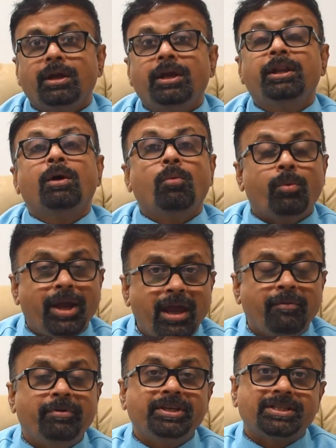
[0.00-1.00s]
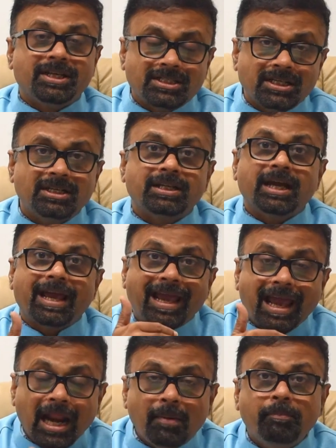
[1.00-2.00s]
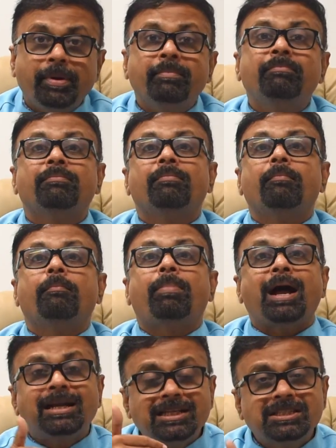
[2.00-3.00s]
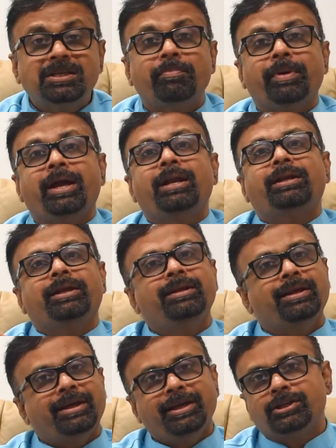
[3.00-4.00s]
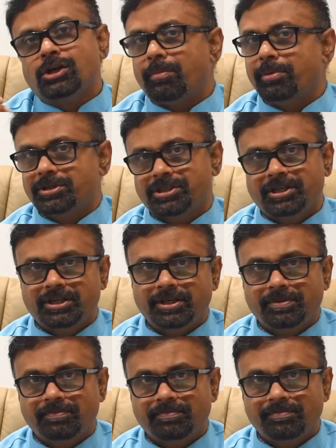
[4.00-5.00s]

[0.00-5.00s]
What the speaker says: in a way which doesn't help him participate in each opportunity.